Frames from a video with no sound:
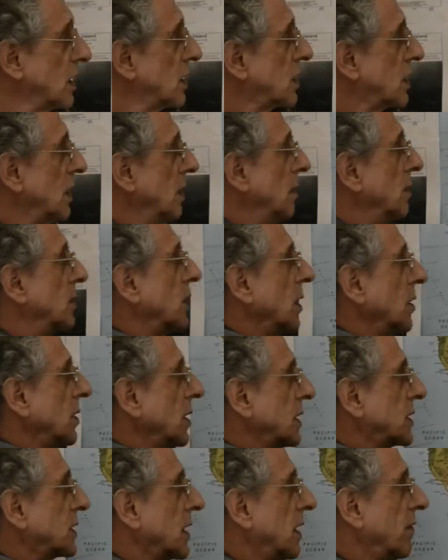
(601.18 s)
systems on
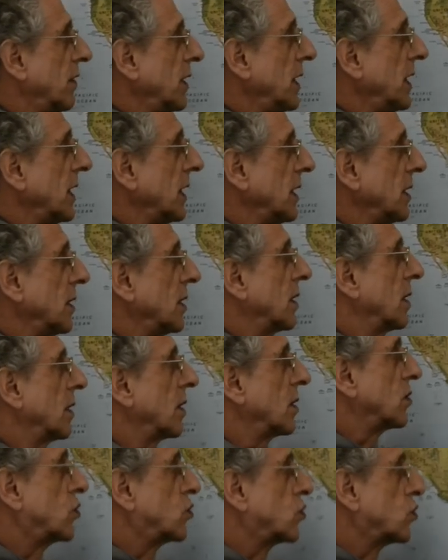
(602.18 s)
the southern end are
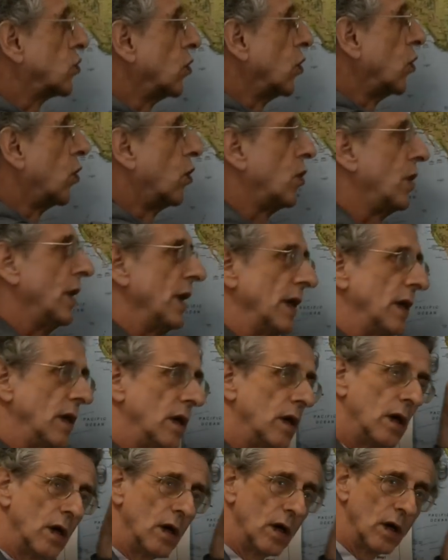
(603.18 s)
drawing
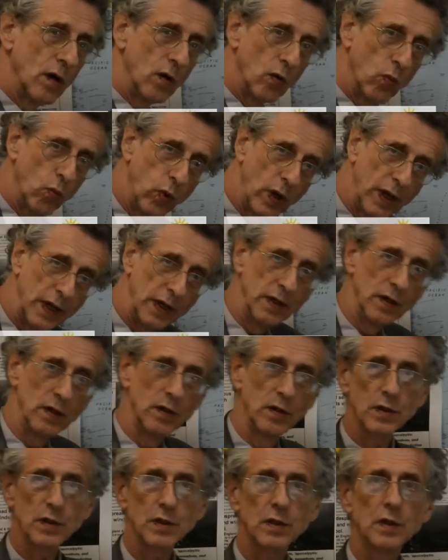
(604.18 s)

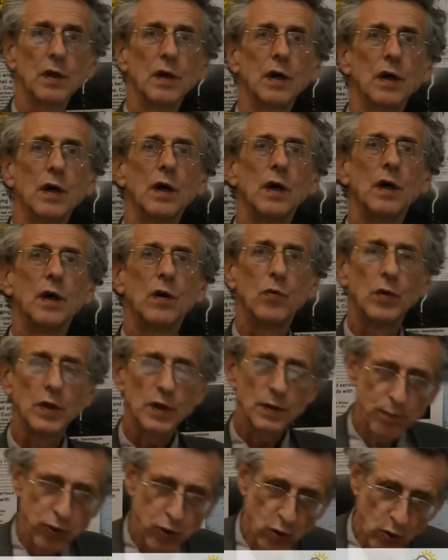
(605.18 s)
winds
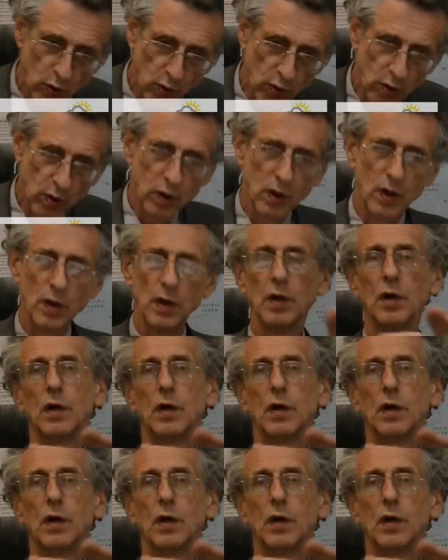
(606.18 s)
which pull